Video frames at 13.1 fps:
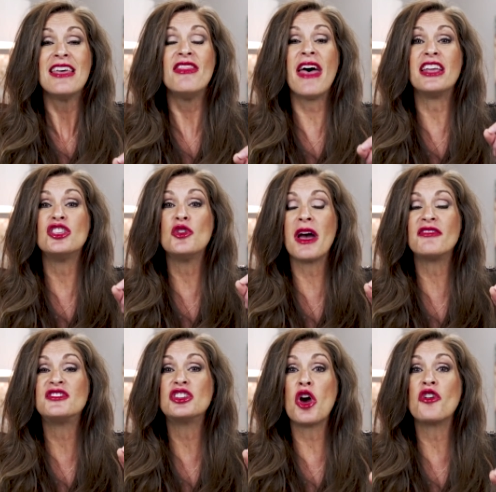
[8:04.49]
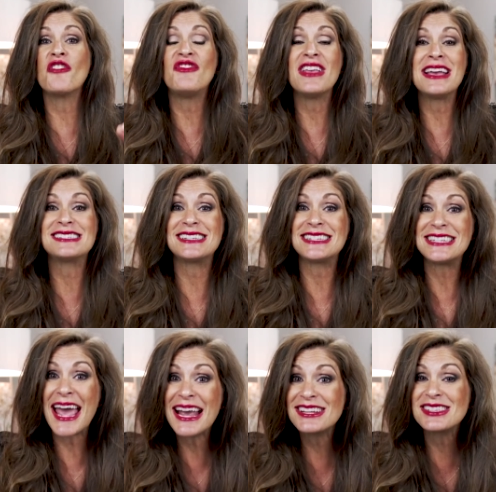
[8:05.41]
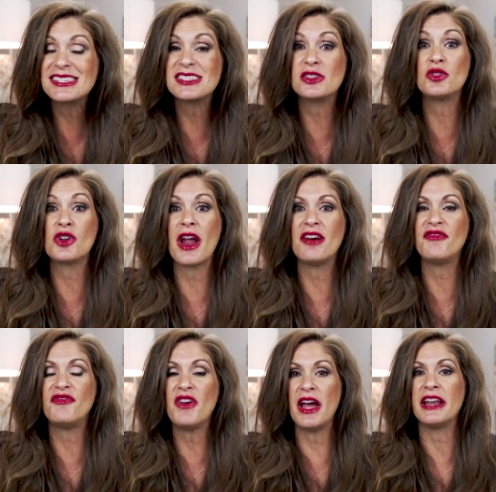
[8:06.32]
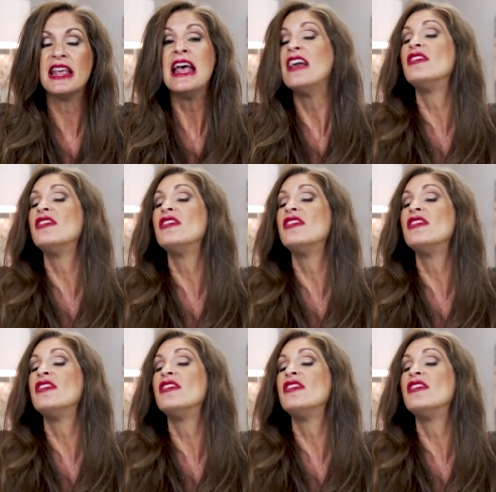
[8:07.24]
that you have to go to Fiesta, Texas in order to have fun,